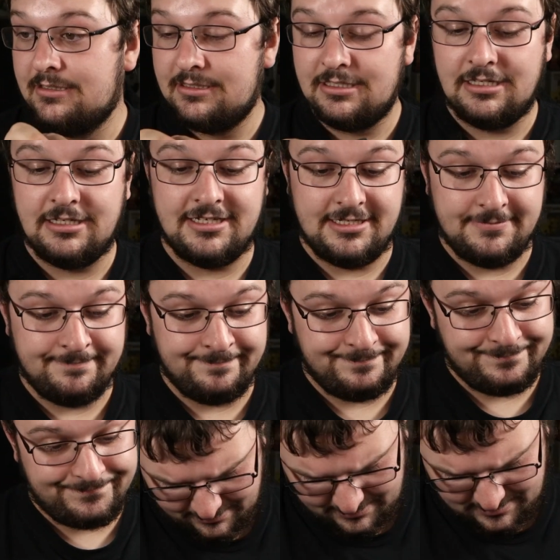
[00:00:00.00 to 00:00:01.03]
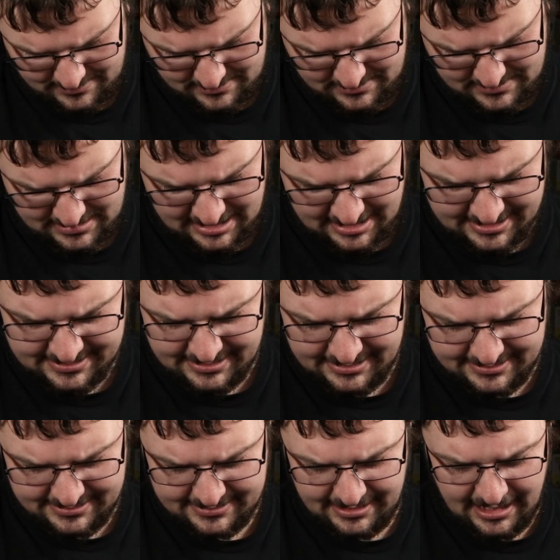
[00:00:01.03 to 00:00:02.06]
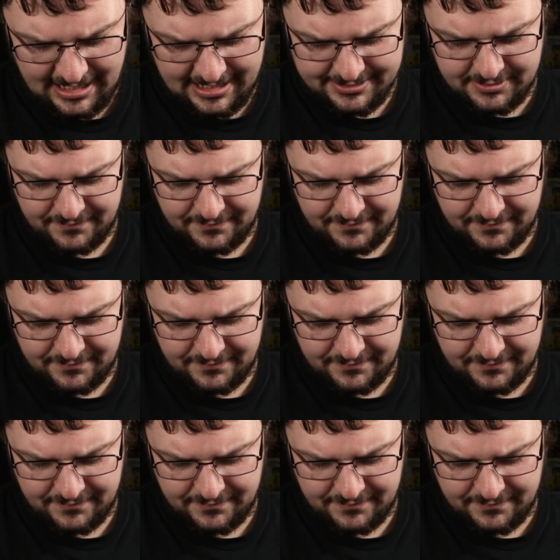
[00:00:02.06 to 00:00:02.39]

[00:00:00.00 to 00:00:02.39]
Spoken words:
I think these sides